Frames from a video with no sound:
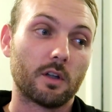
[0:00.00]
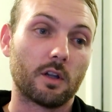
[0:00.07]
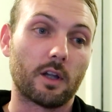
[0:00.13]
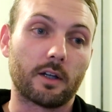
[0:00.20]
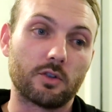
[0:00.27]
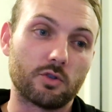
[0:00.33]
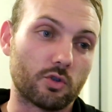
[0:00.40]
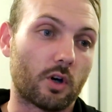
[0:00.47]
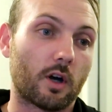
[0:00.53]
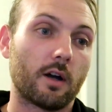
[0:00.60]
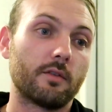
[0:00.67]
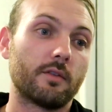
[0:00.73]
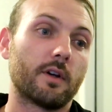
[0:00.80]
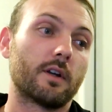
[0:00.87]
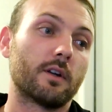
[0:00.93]
like a
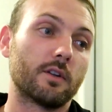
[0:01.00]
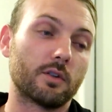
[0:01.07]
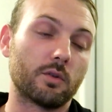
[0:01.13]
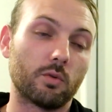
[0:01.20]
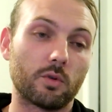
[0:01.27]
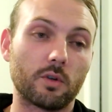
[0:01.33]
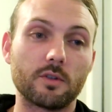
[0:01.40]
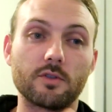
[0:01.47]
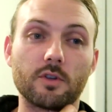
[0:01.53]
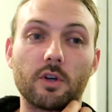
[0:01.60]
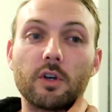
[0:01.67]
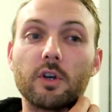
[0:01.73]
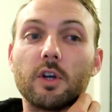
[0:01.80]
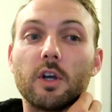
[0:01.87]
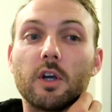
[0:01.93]
drive out of the corner.
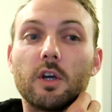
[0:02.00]
So